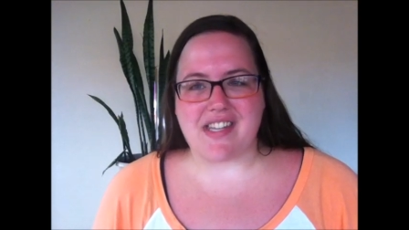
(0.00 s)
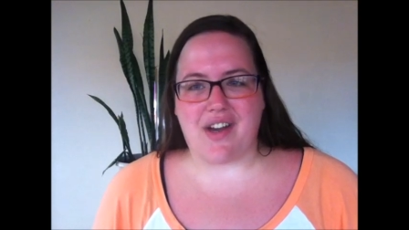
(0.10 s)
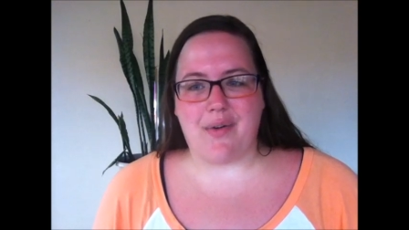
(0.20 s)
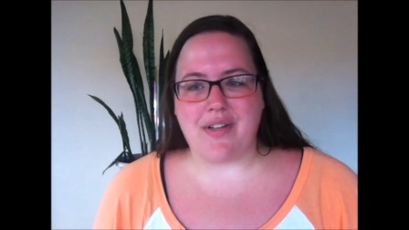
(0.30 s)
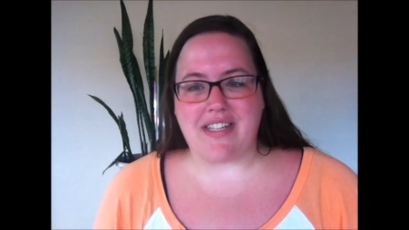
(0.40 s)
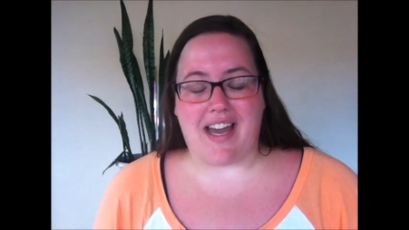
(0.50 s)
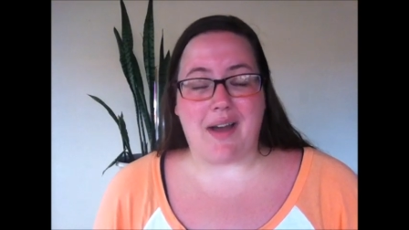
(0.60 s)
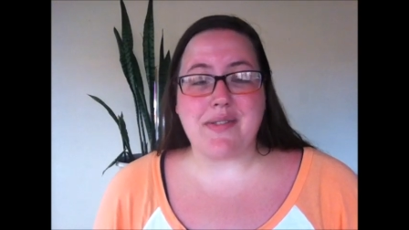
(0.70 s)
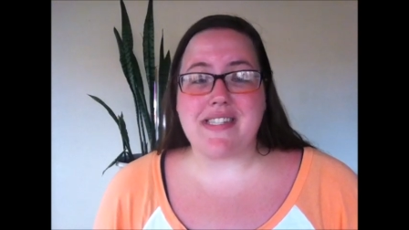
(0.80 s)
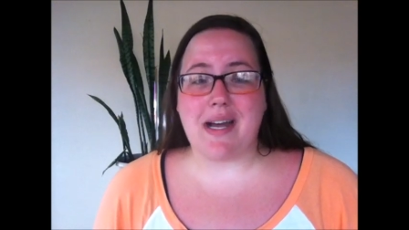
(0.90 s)
So, yeah,
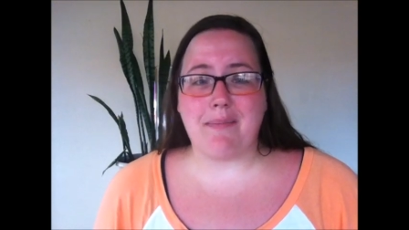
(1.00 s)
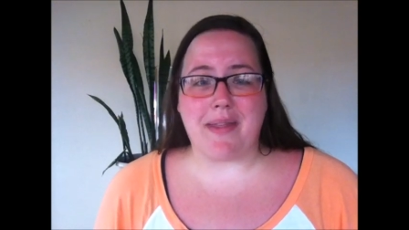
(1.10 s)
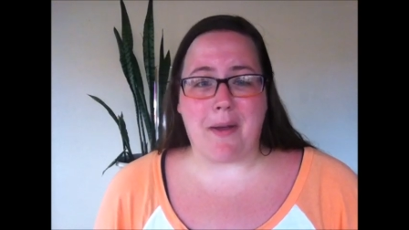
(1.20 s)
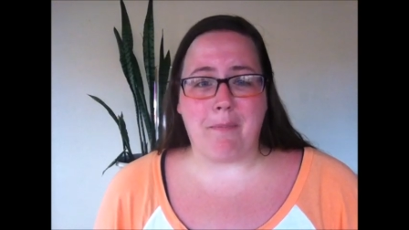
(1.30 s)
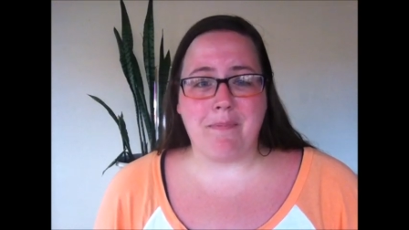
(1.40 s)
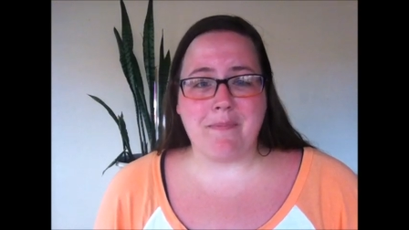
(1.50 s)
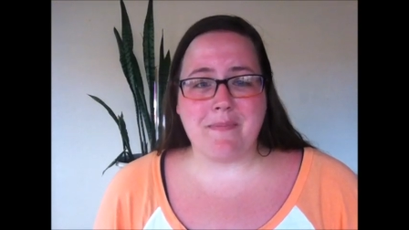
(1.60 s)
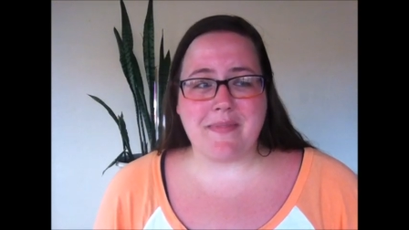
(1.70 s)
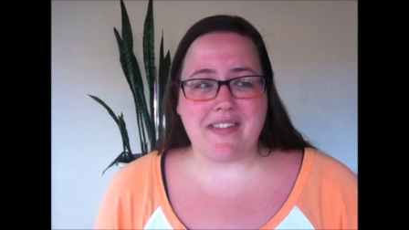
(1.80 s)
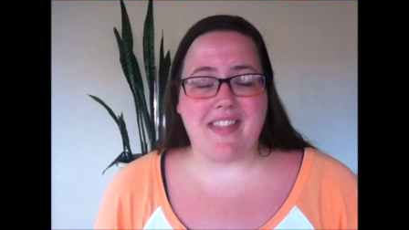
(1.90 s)
I was dumb then,
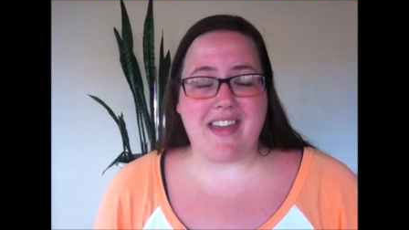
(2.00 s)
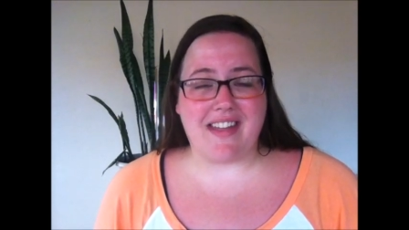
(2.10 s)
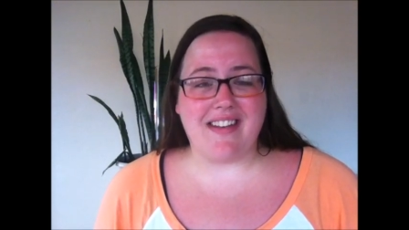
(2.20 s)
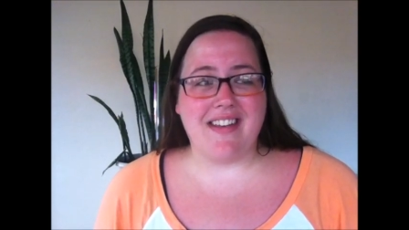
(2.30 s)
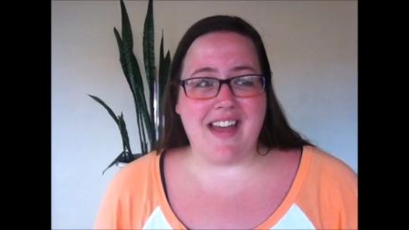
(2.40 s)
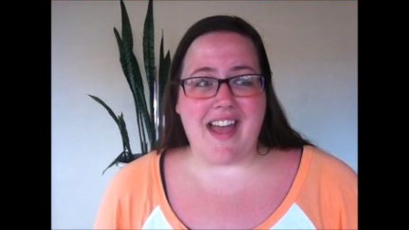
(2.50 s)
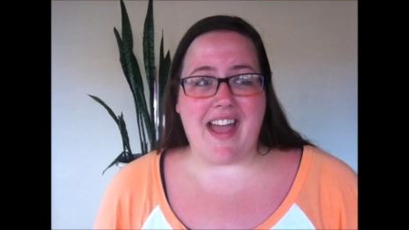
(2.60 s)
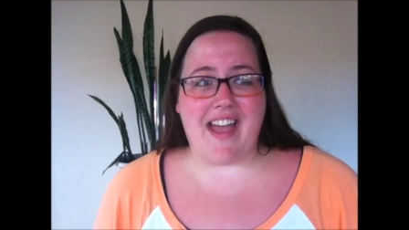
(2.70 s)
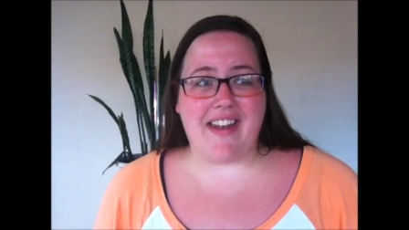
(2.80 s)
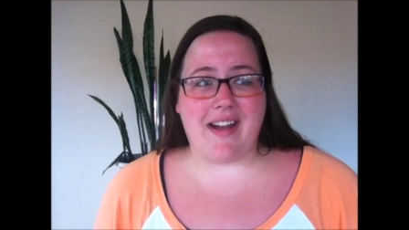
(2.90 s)
then
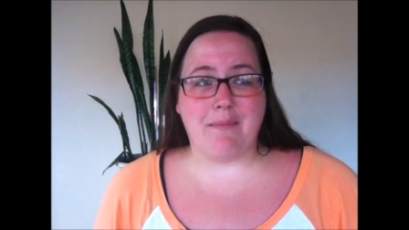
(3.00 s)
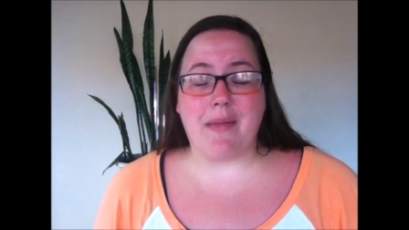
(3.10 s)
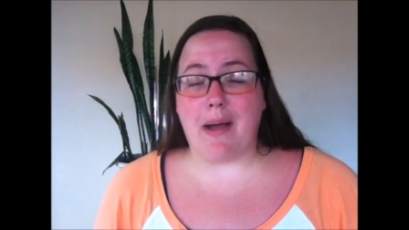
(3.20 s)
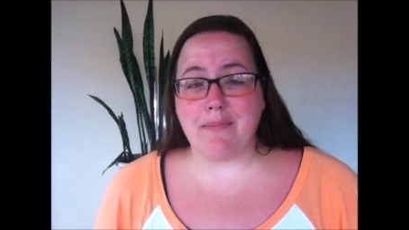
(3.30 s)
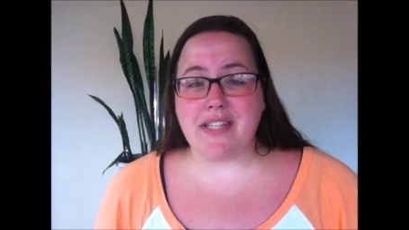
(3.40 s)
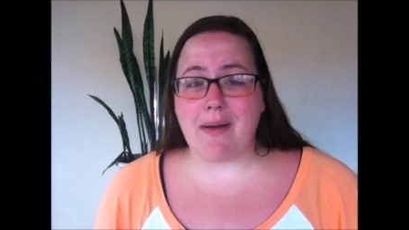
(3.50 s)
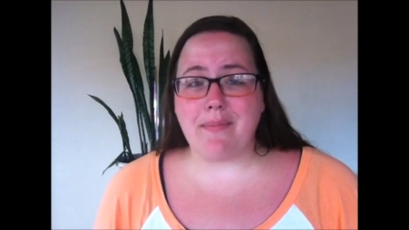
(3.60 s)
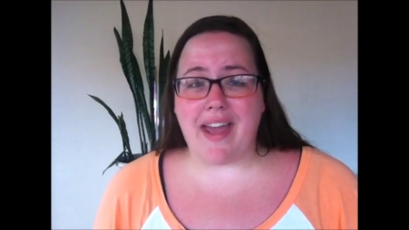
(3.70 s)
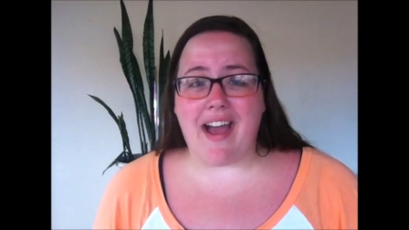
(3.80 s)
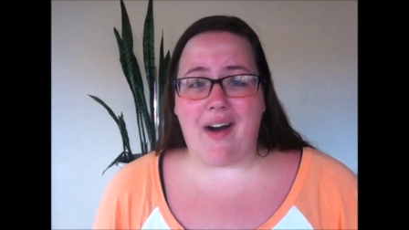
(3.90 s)
and I'm, I'm
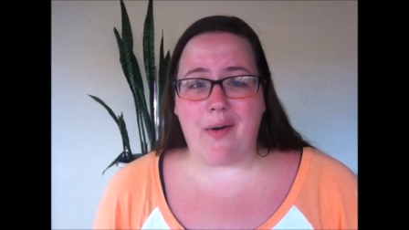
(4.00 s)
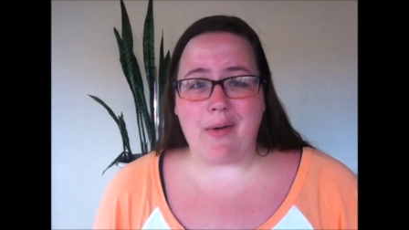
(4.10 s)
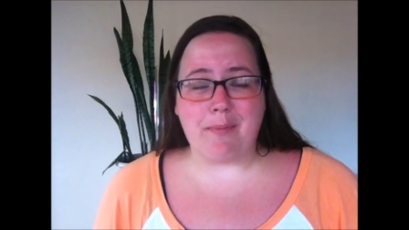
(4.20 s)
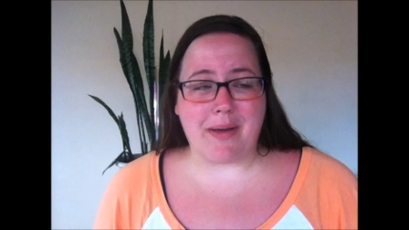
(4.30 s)
dumb now,